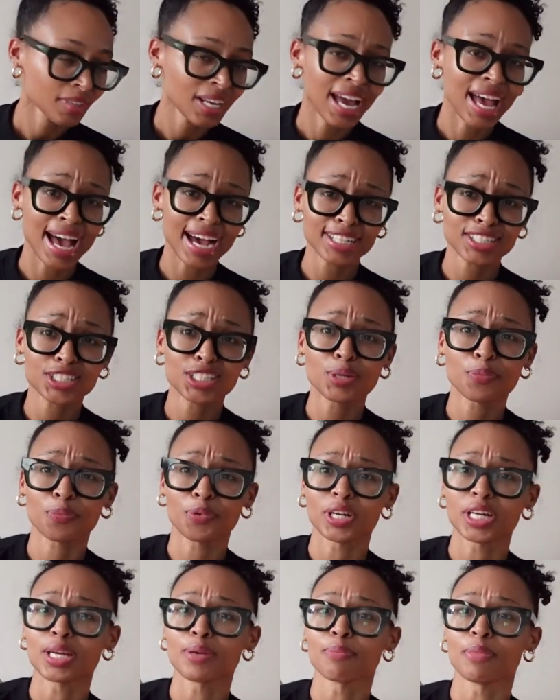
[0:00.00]
actually
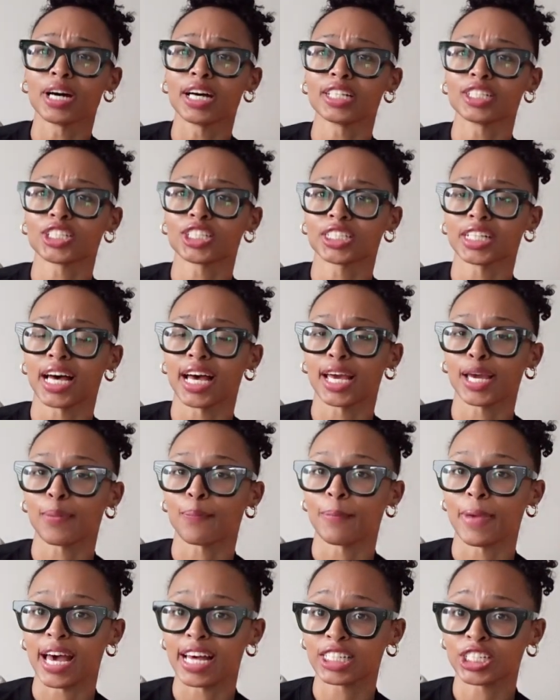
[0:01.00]
pretty much like
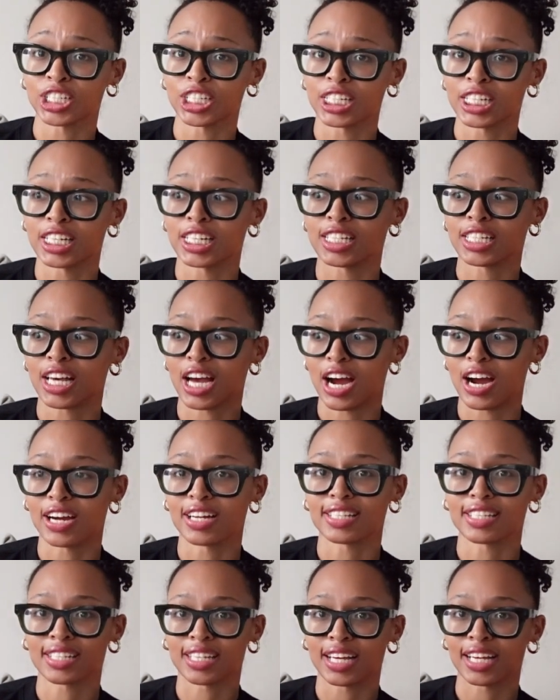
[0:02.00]
matches our
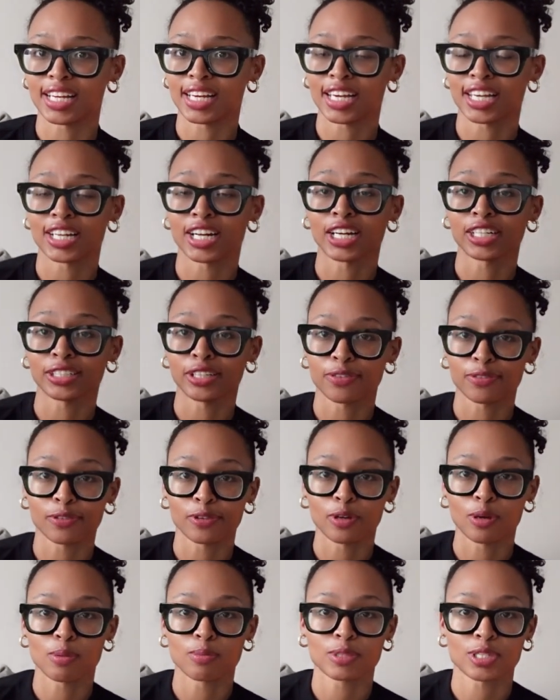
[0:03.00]
aesthetic in our living
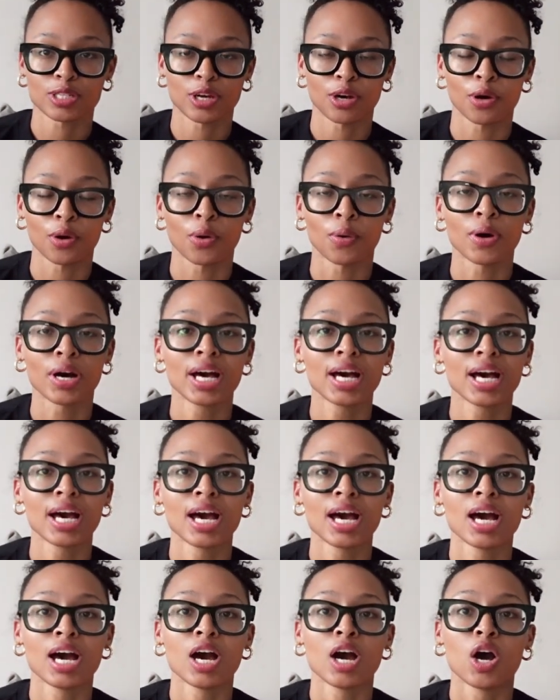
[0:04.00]
room. So
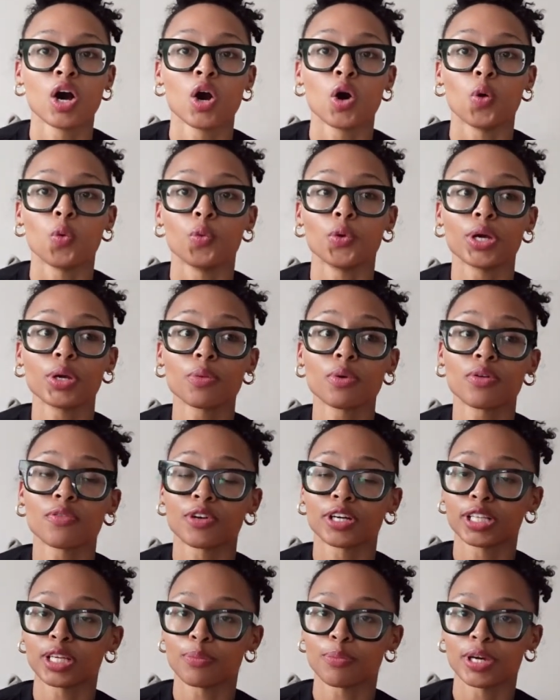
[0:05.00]
we were
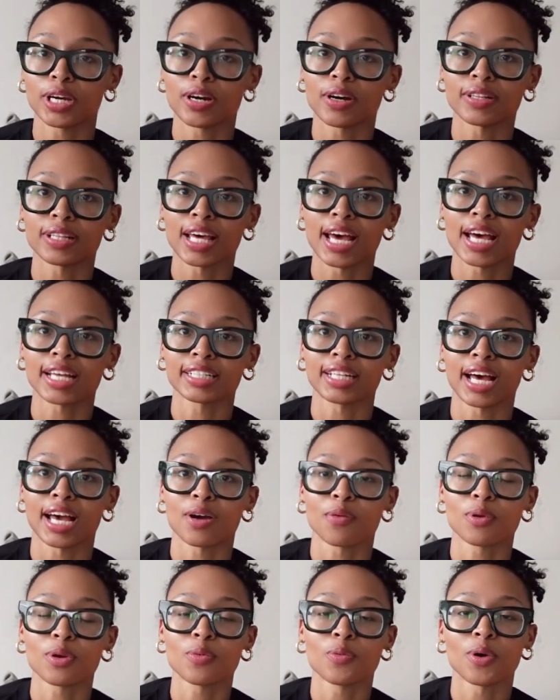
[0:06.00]
really big on that.
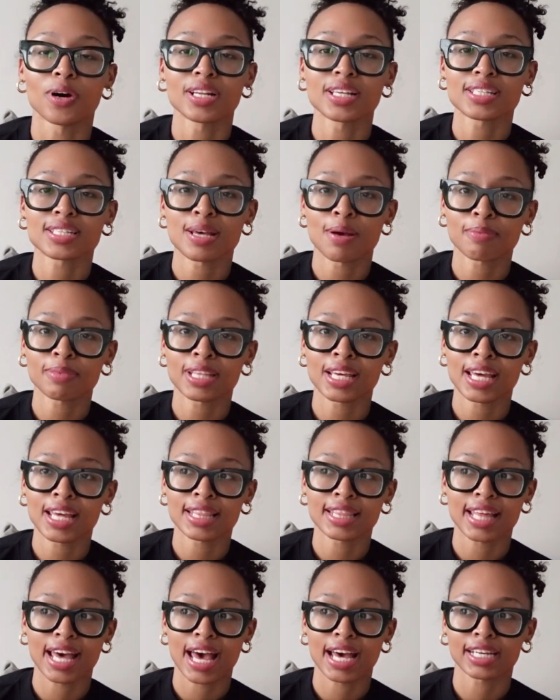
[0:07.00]
Like we wanted
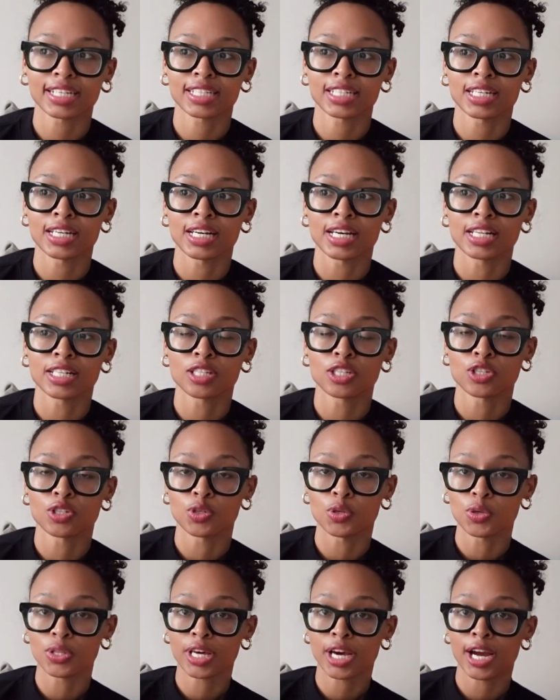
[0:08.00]
something that could
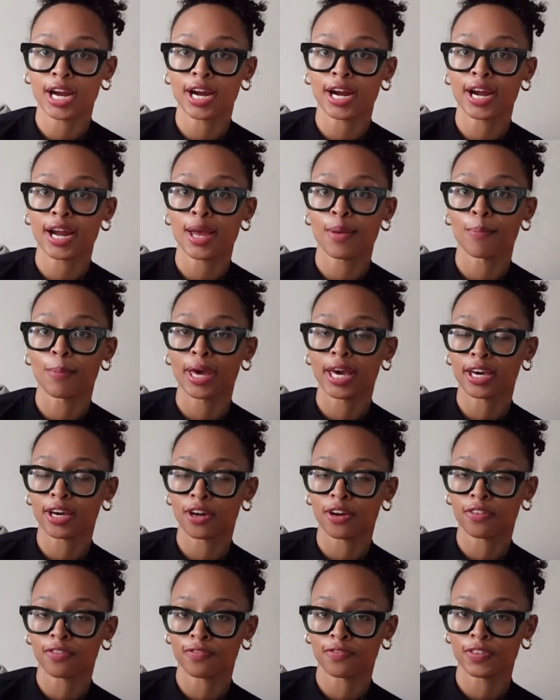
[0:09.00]
soothe her and make
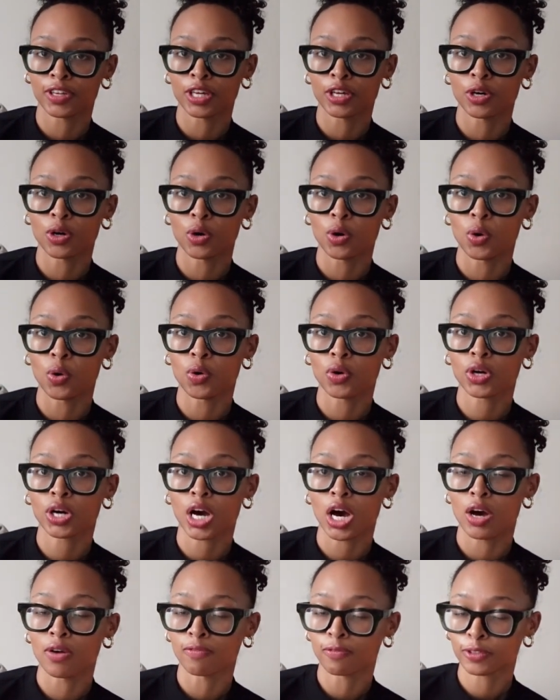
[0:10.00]
her feel
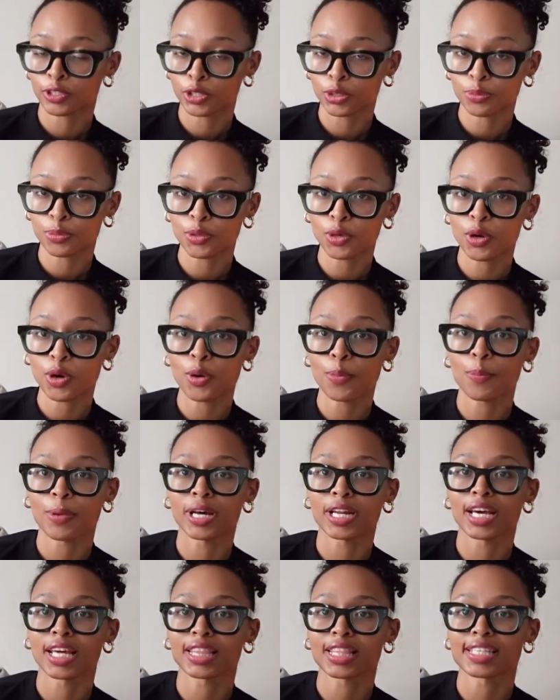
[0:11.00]
comfortable,
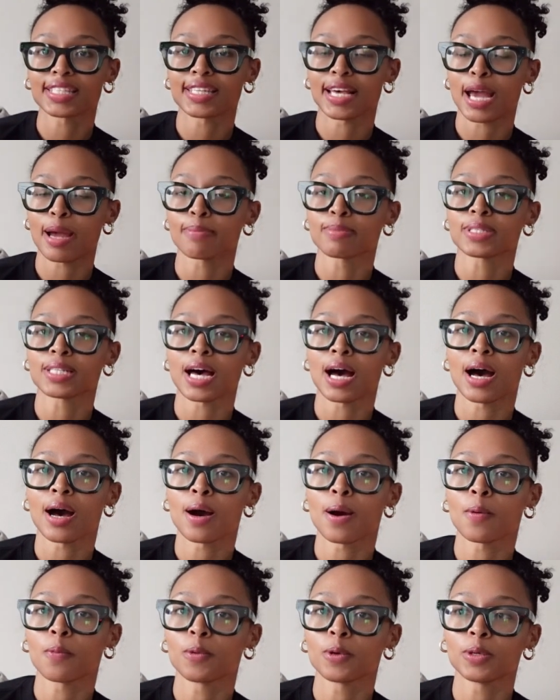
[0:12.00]
but at the same
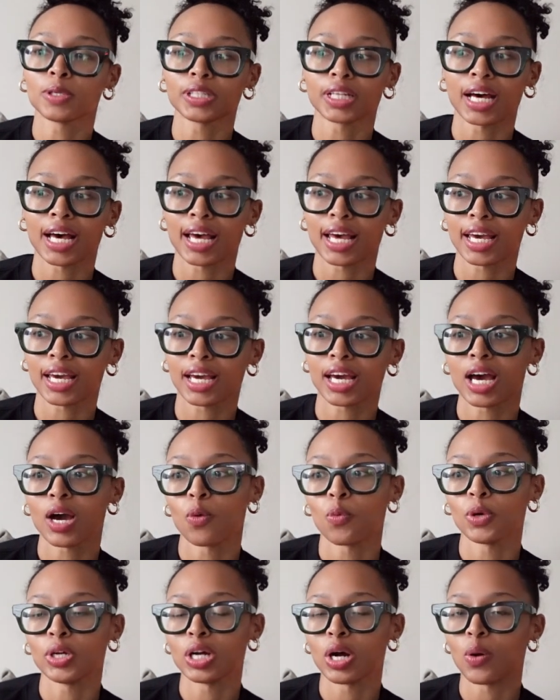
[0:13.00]
time we were like,
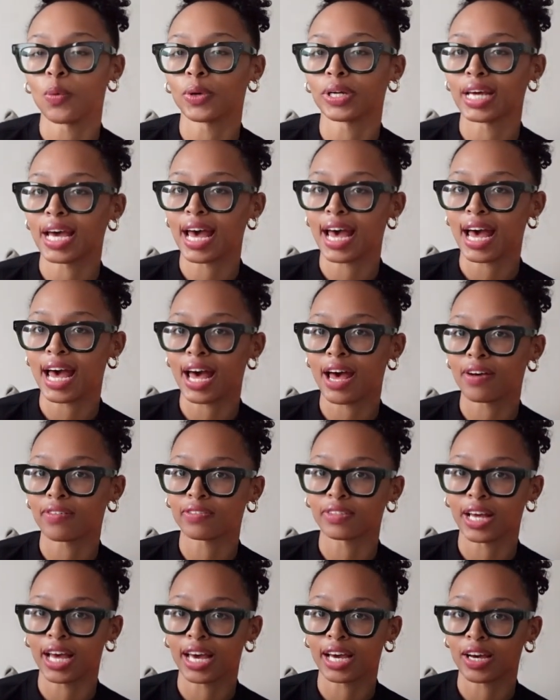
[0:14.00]
we don't want to have
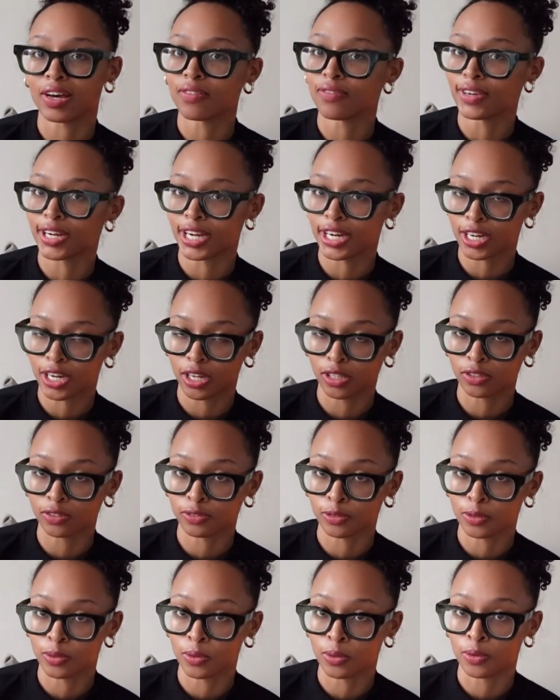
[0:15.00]
like a very
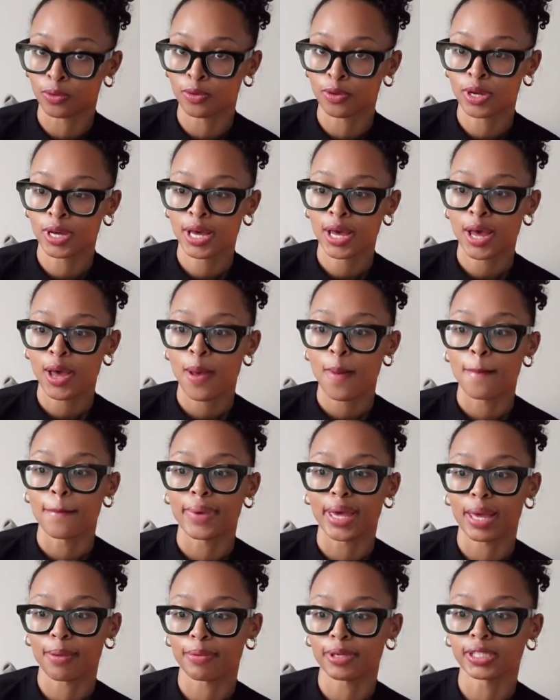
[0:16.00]
colorful
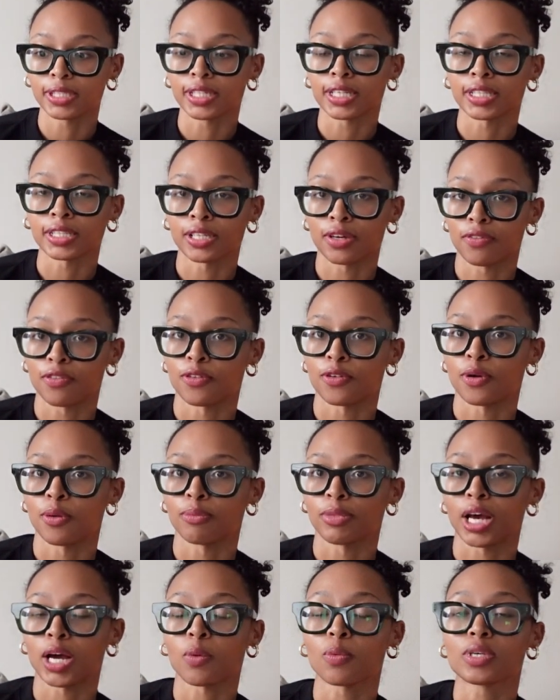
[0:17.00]
baby looking living room.
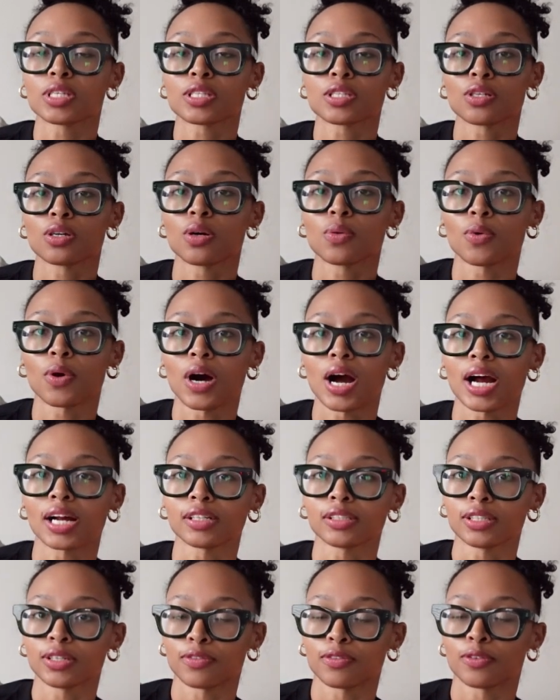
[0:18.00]
Like we still want our
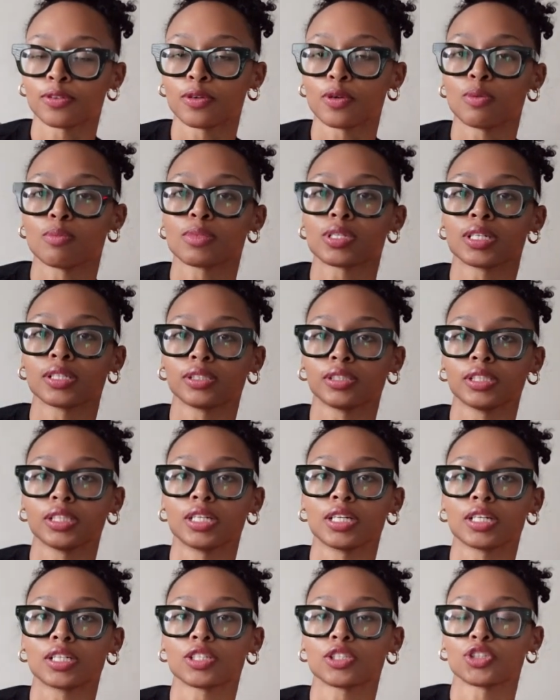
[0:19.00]
living room to
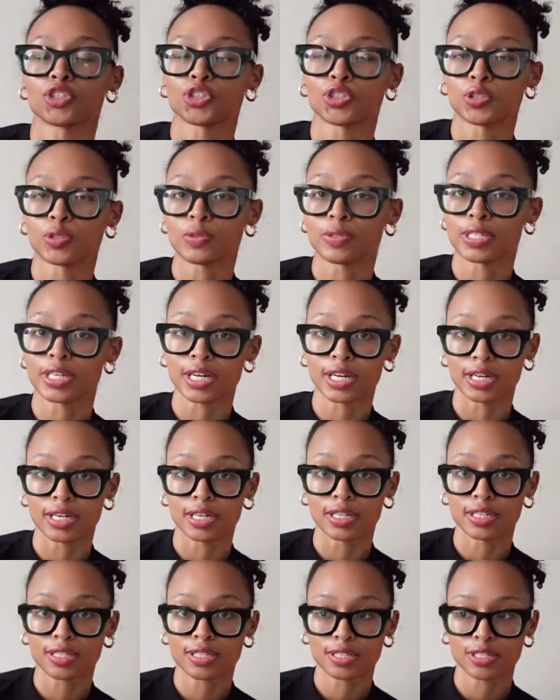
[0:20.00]
look true to
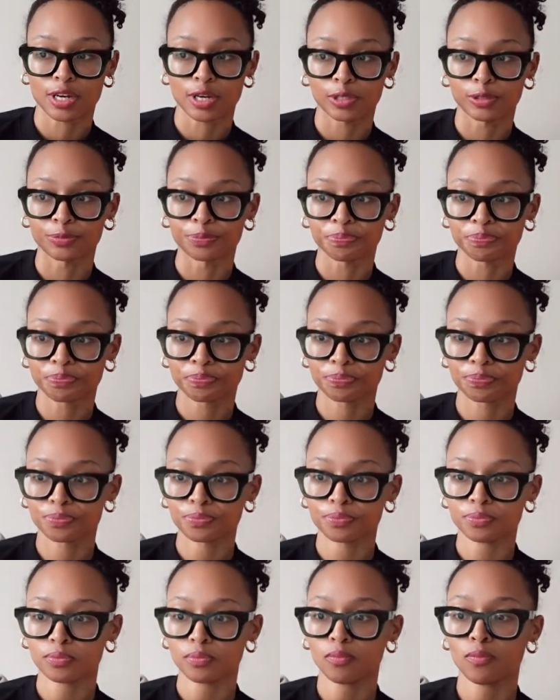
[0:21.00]
us. So
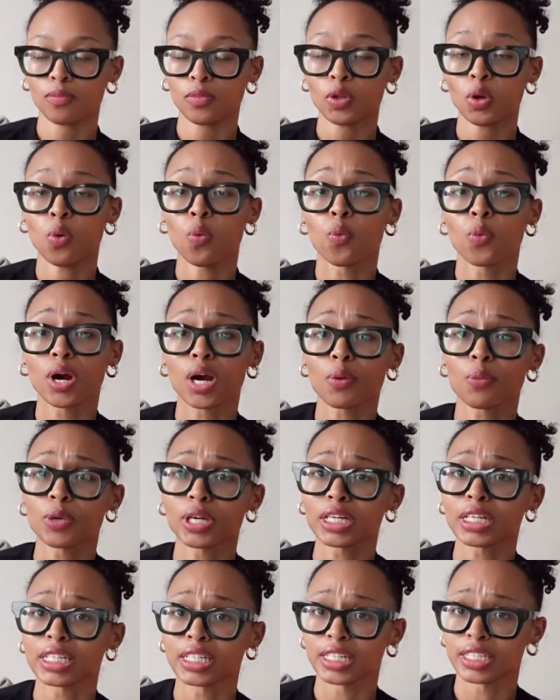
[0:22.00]
where we
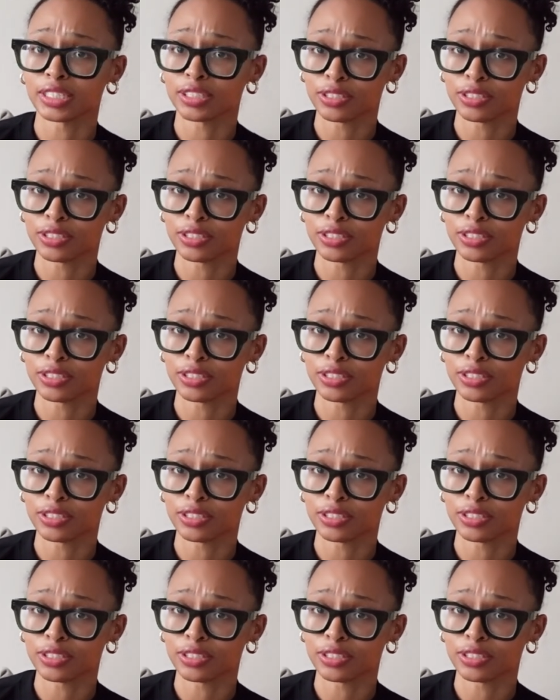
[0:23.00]
could